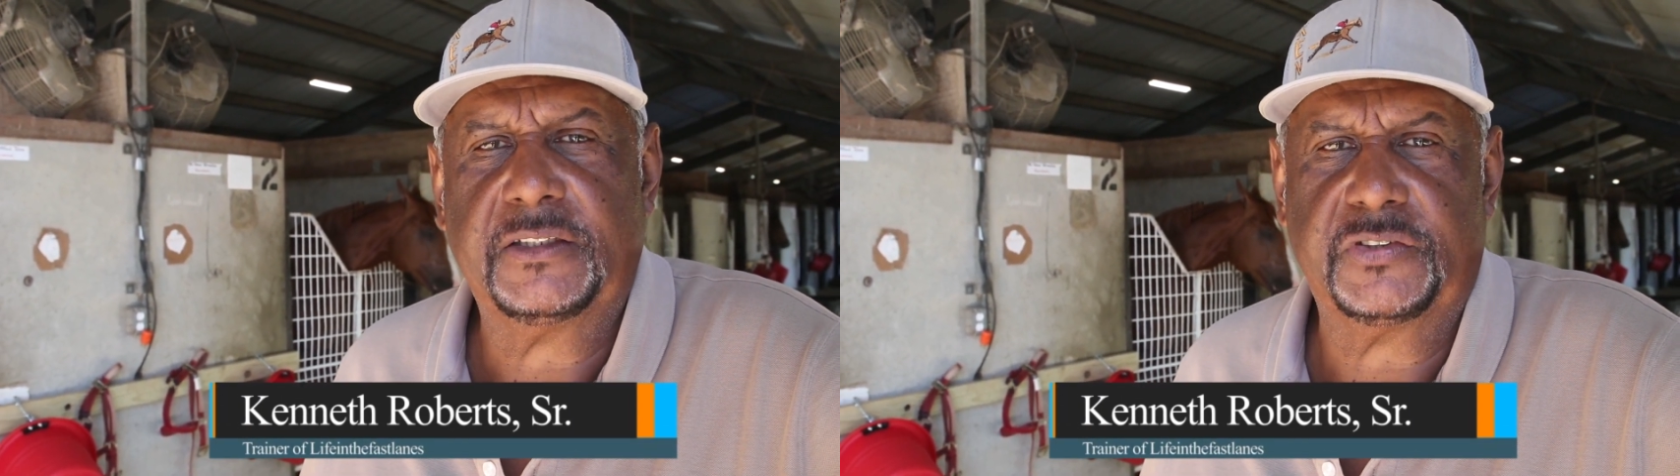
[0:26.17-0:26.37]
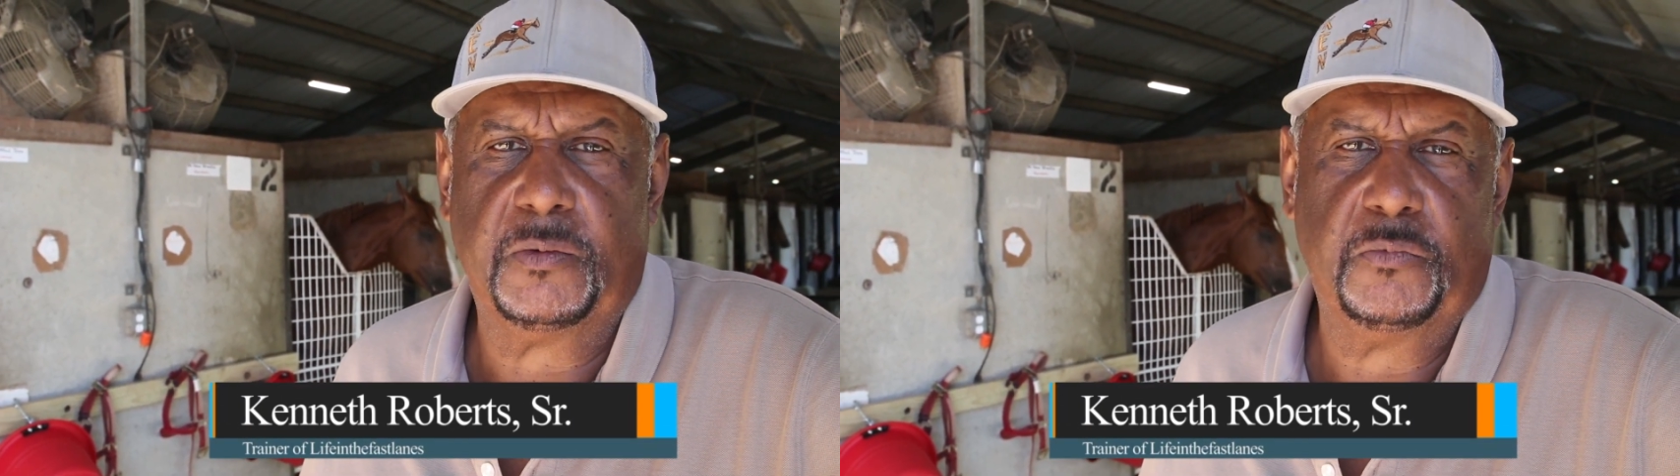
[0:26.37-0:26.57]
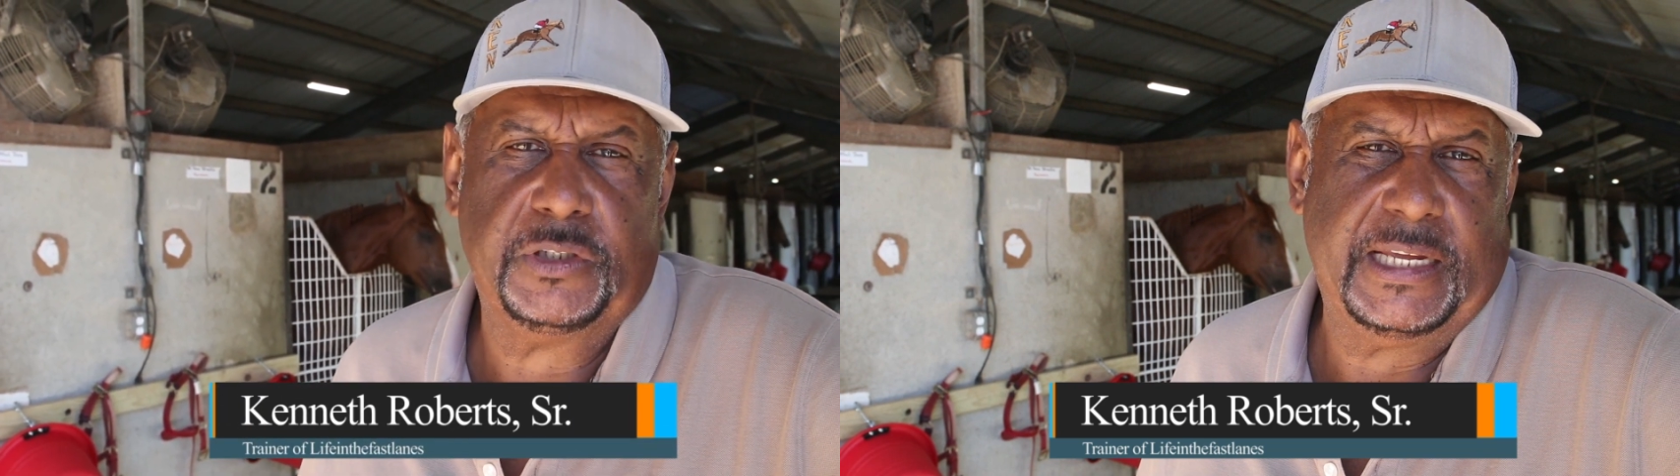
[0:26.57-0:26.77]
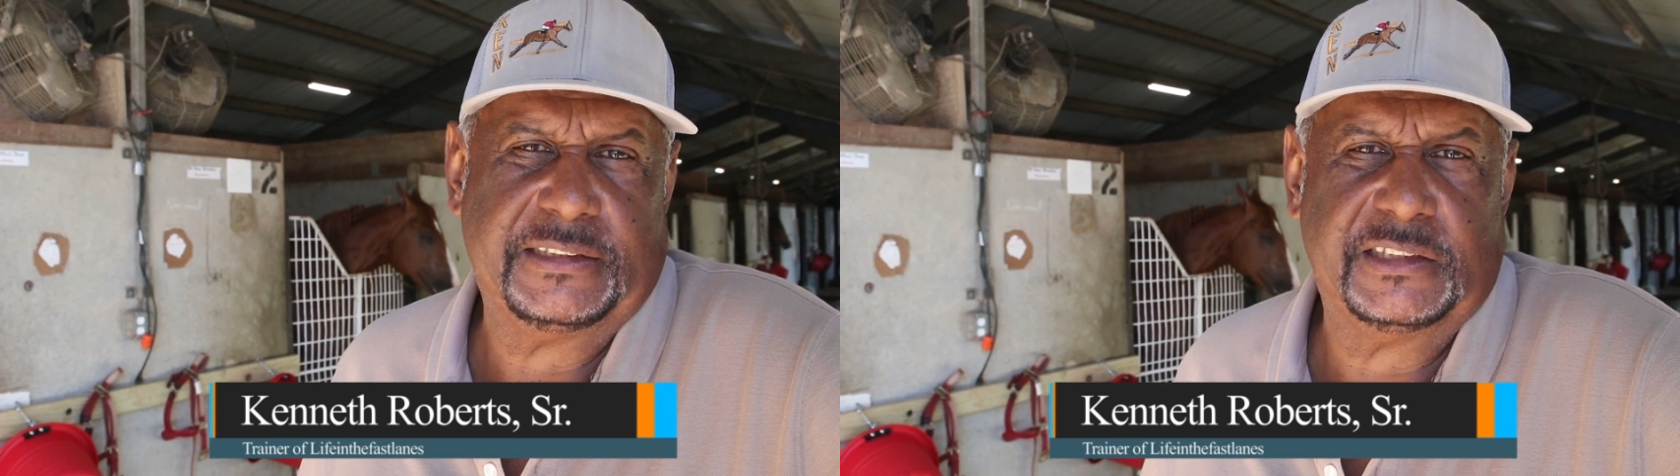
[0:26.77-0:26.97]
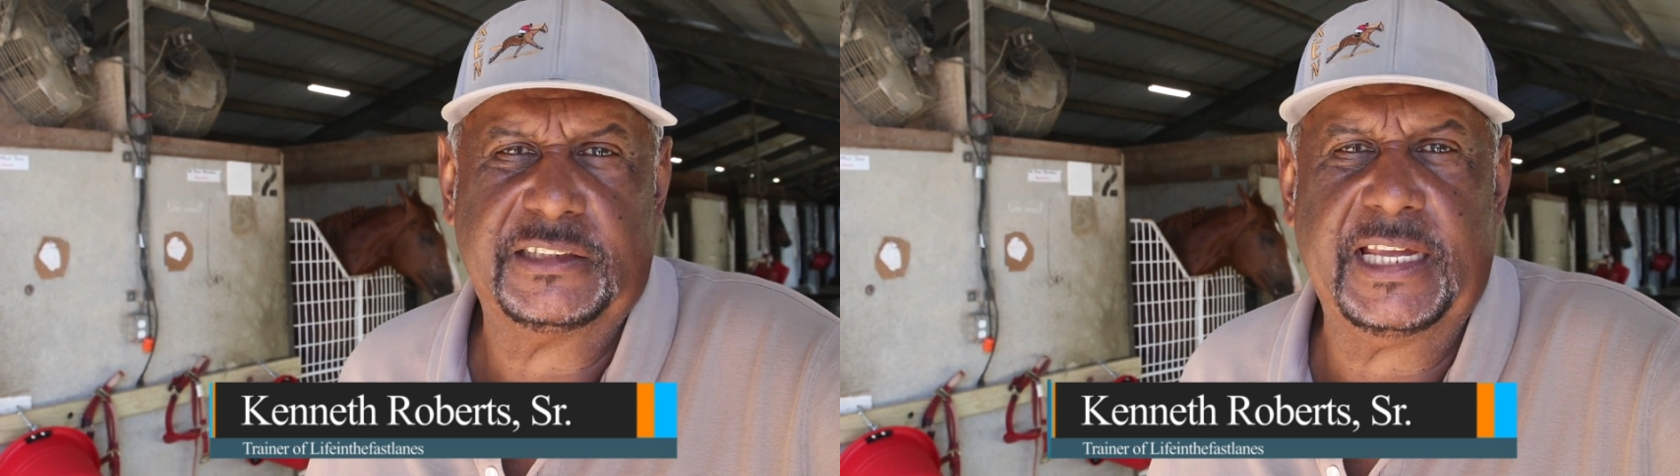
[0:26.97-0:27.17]
something we
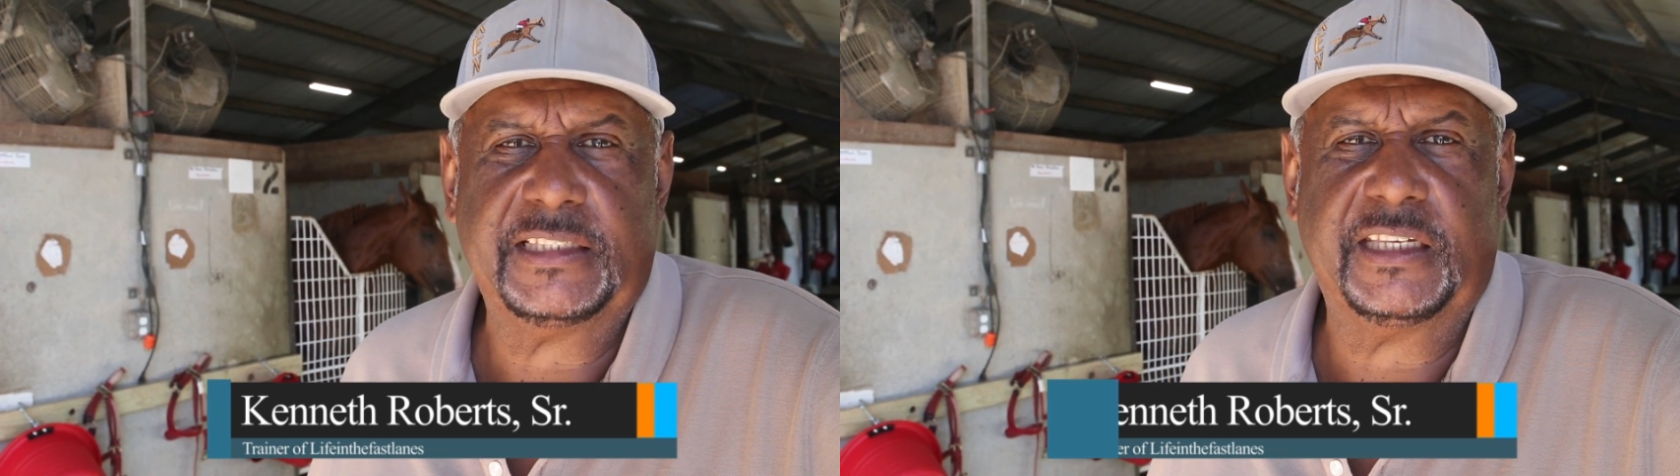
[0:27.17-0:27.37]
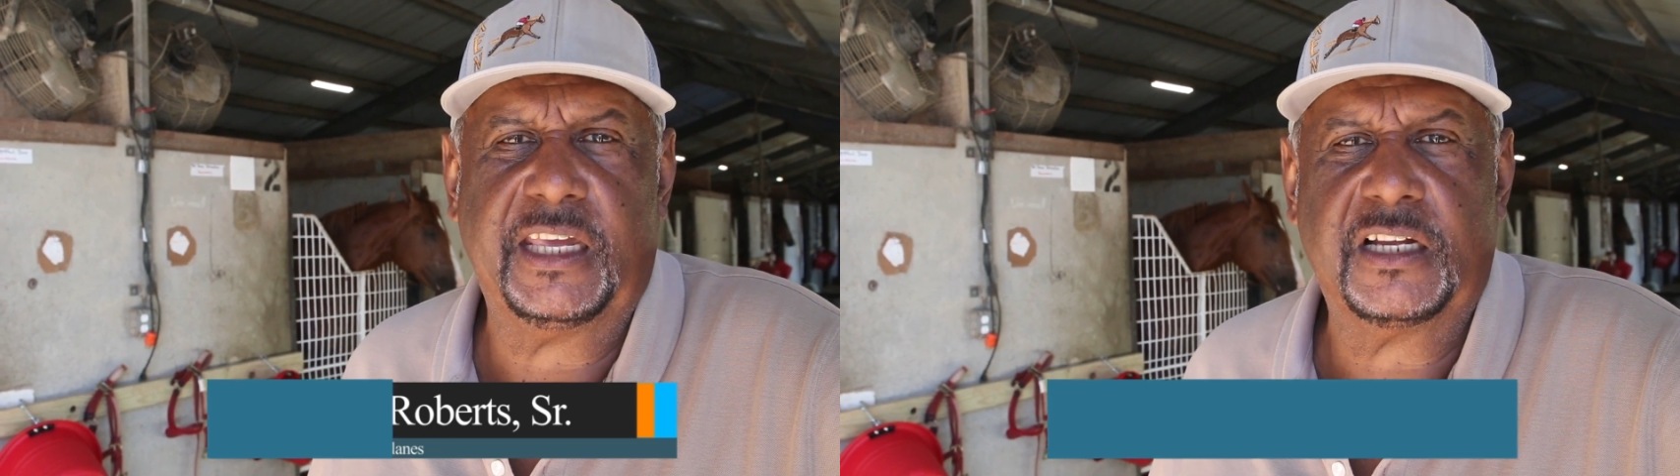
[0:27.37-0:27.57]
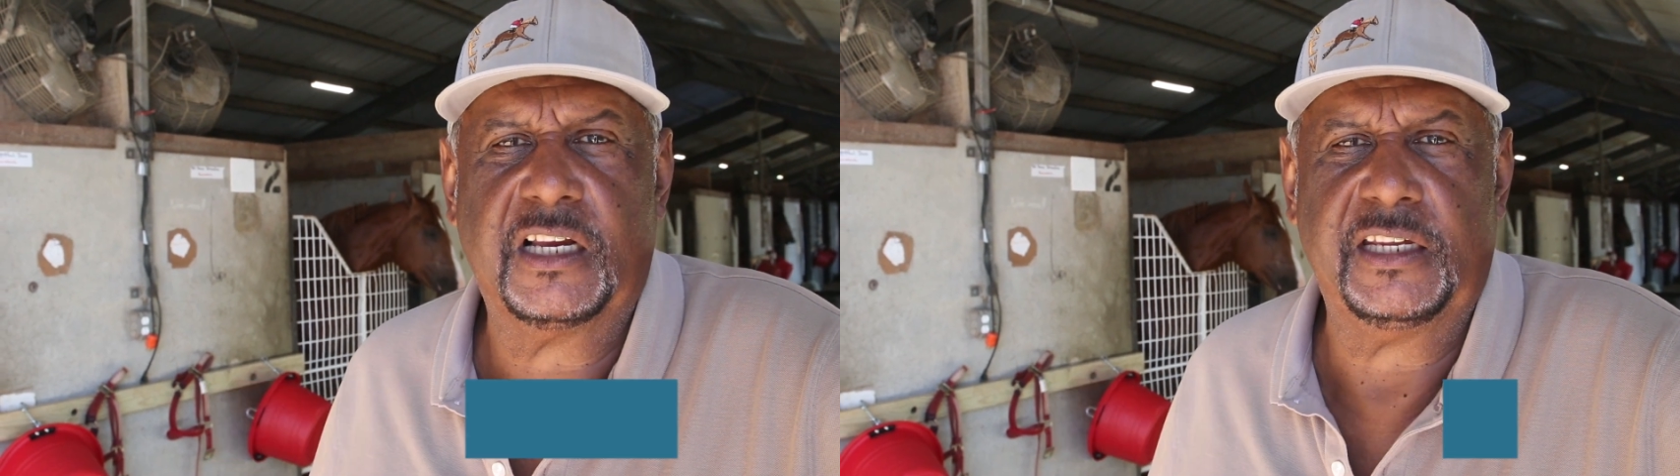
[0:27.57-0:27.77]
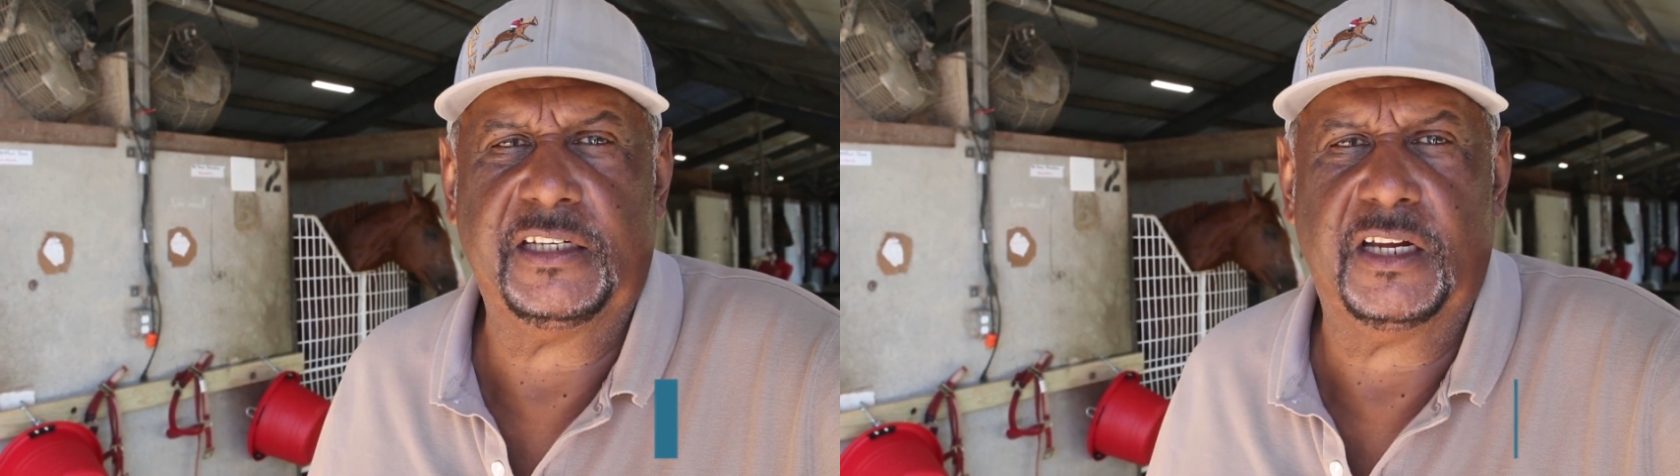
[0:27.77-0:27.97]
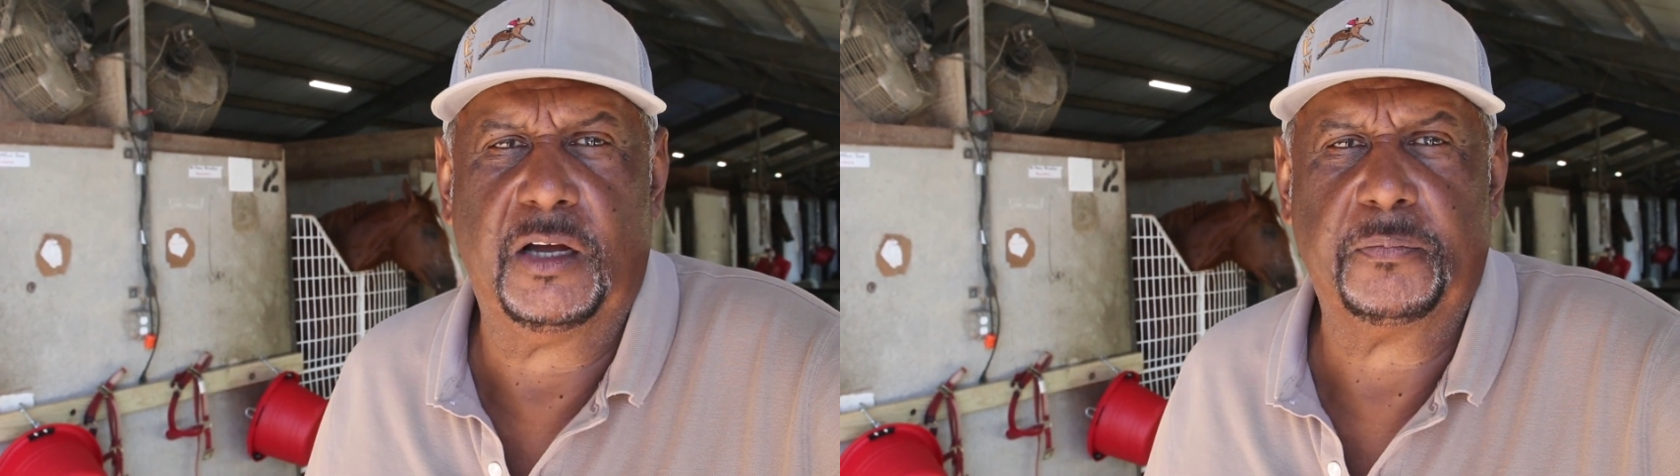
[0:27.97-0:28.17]
just had to get
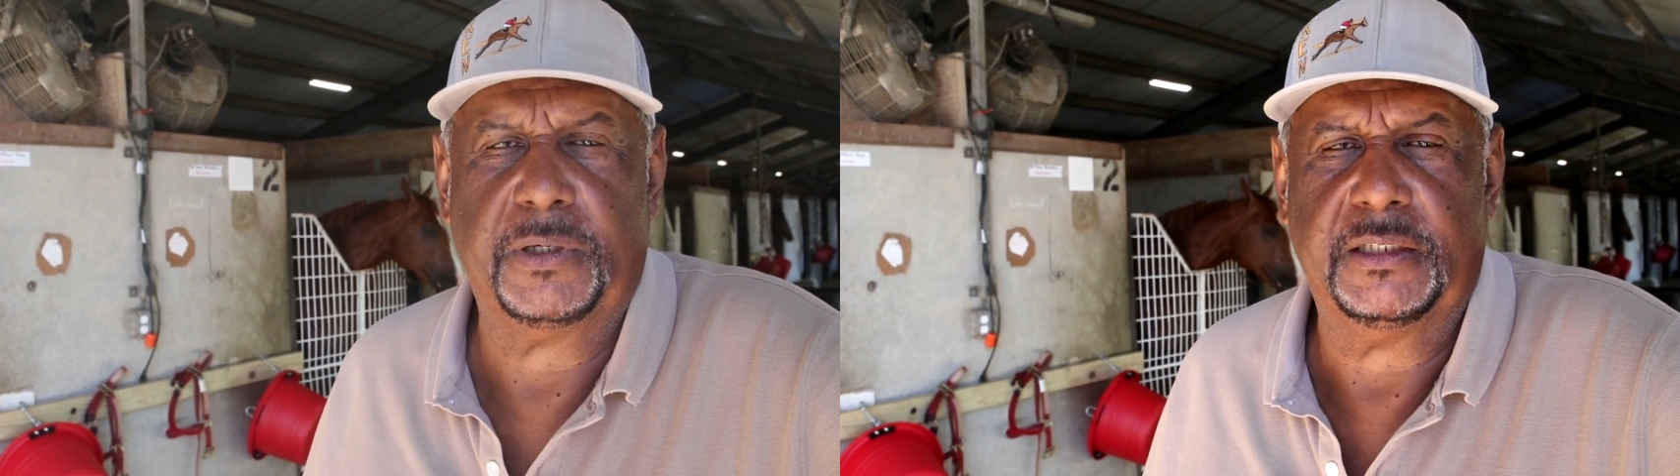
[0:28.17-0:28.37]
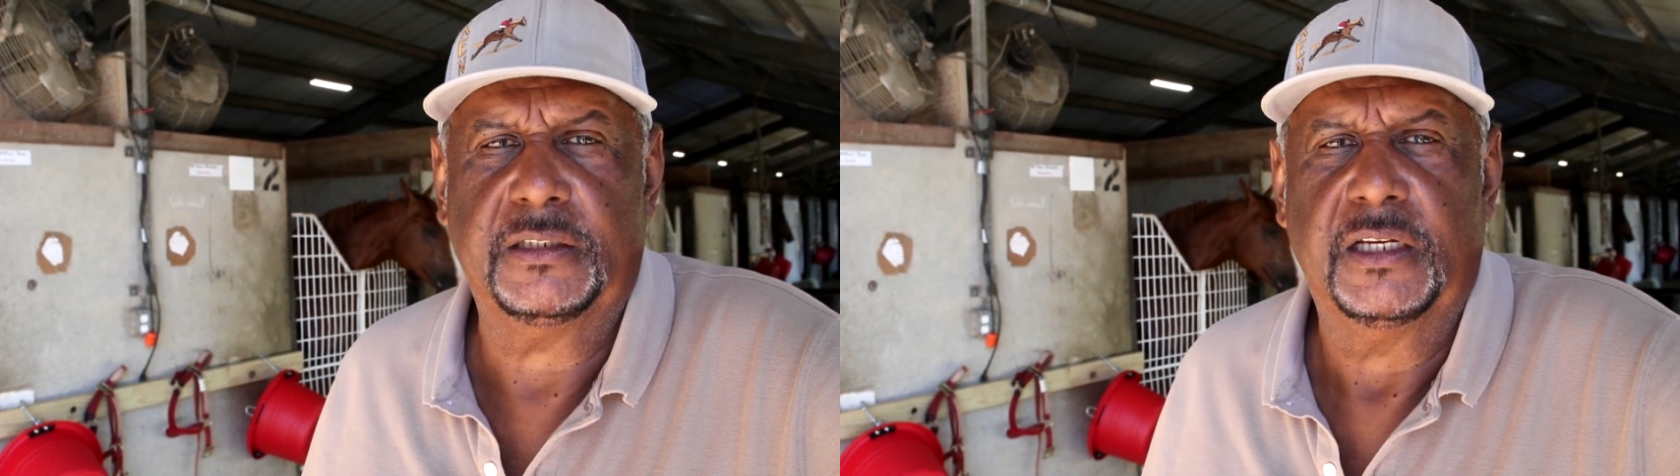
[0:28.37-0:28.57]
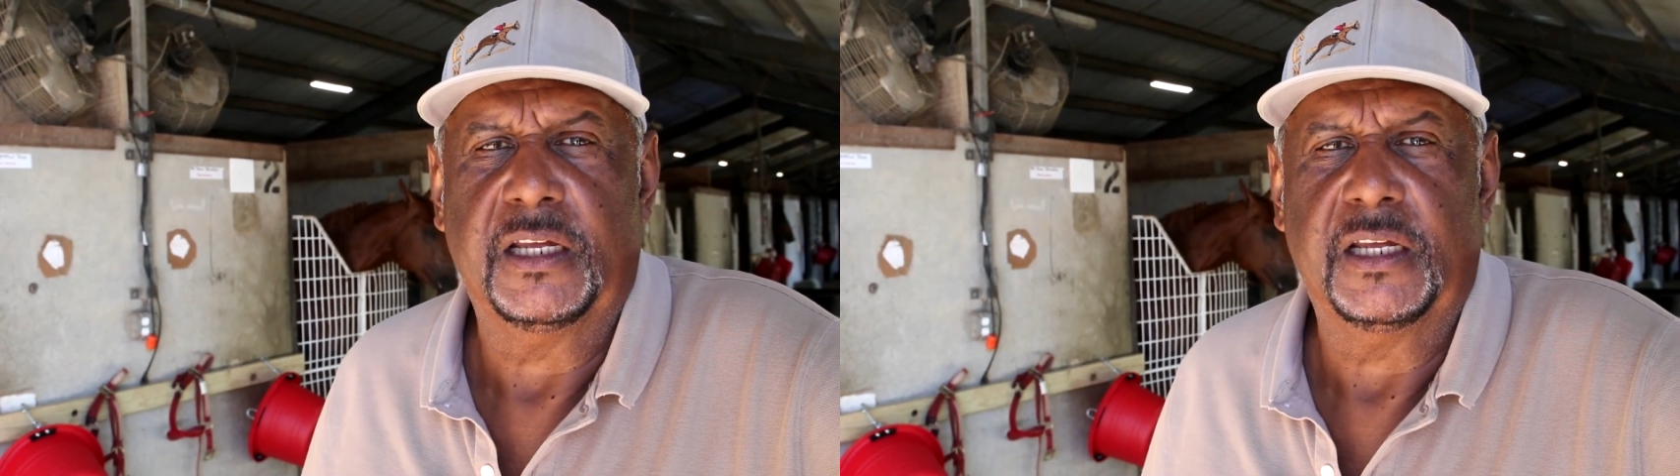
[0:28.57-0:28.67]
cleaned up and